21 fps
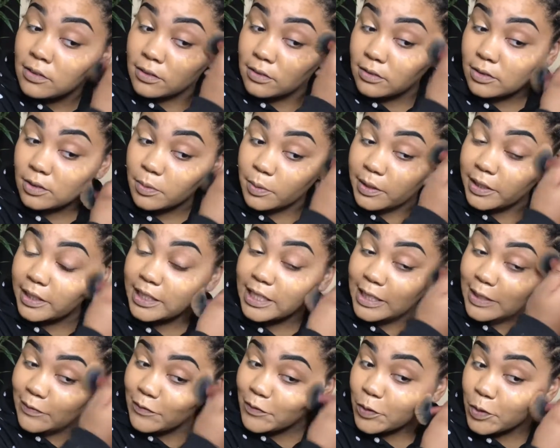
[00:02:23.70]
it's
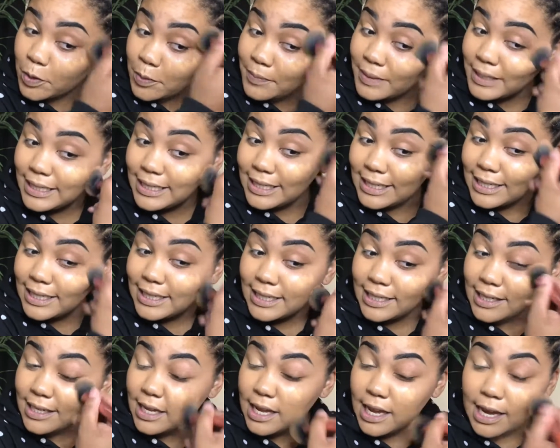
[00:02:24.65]
working for
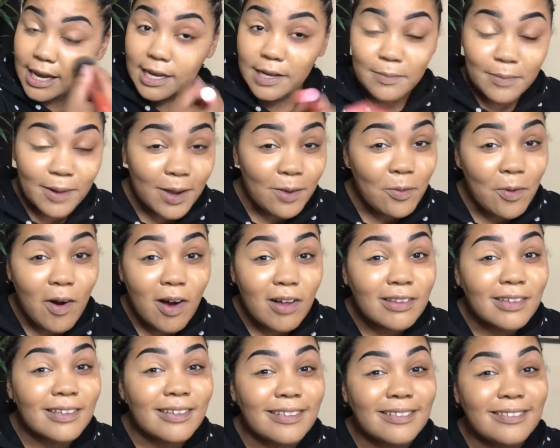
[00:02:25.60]
me and my
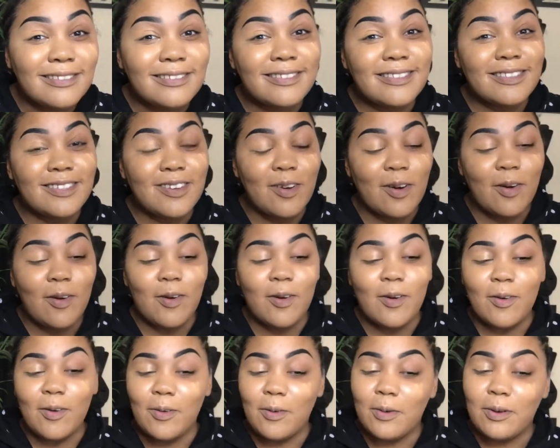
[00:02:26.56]
wallet.
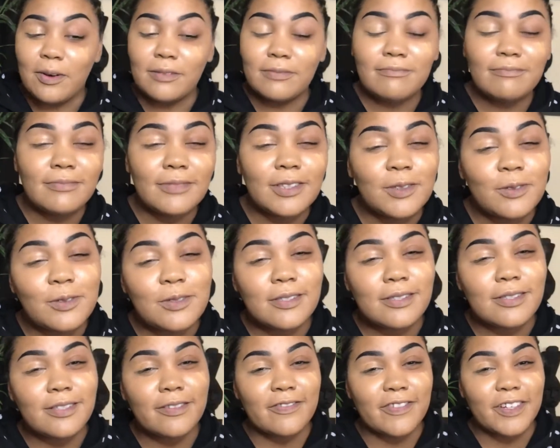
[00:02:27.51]
So
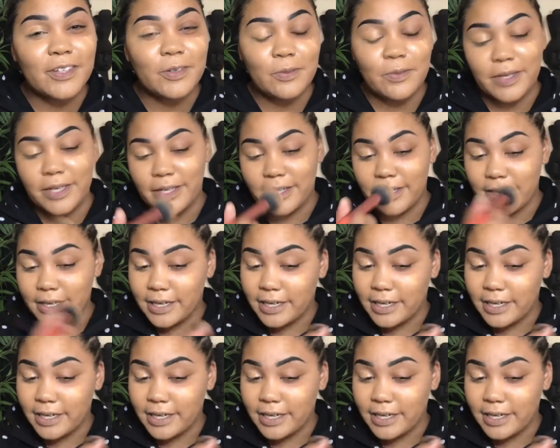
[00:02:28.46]
who's the real winner